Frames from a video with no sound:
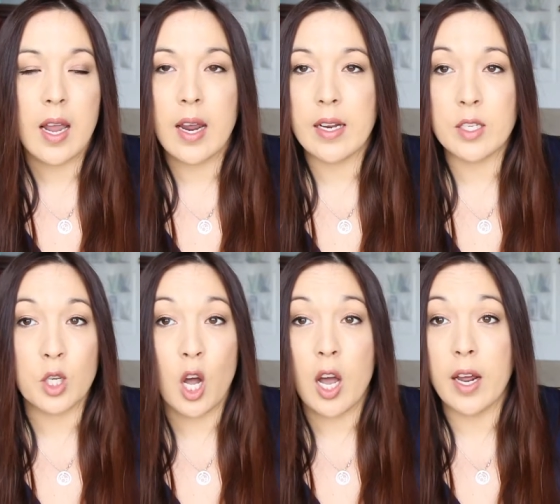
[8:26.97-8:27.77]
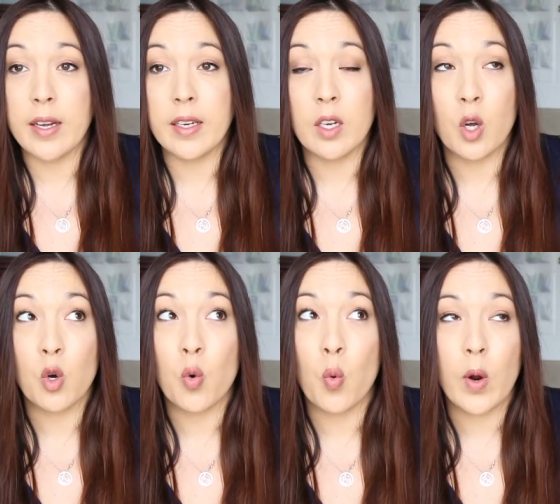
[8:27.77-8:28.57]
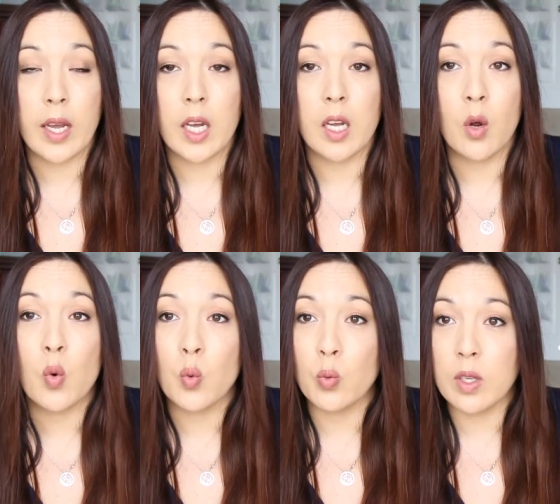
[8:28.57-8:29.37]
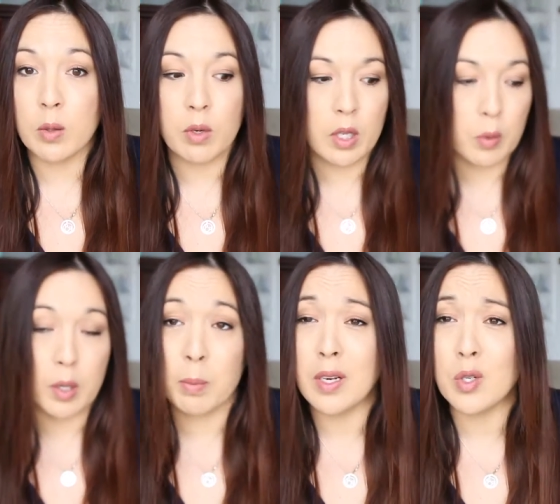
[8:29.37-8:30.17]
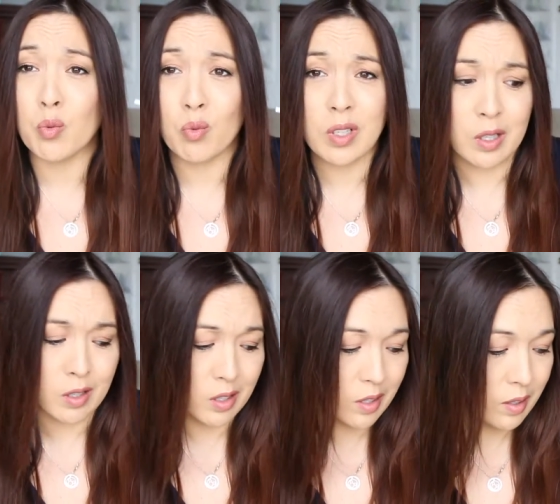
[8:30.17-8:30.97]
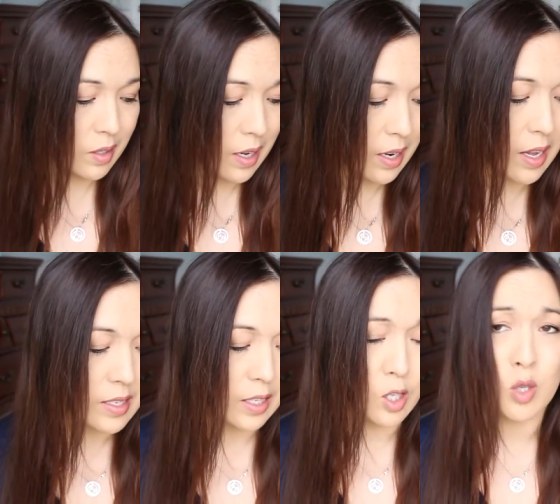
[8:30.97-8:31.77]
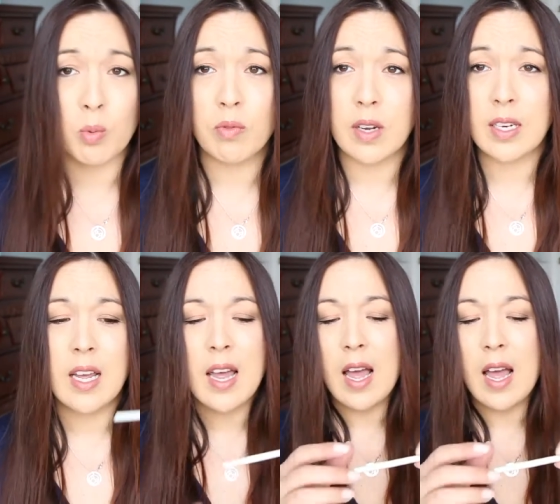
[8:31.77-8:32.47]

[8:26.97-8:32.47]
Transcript: and it's gone quick, really, really quick, but it's really good and it has like a super fine.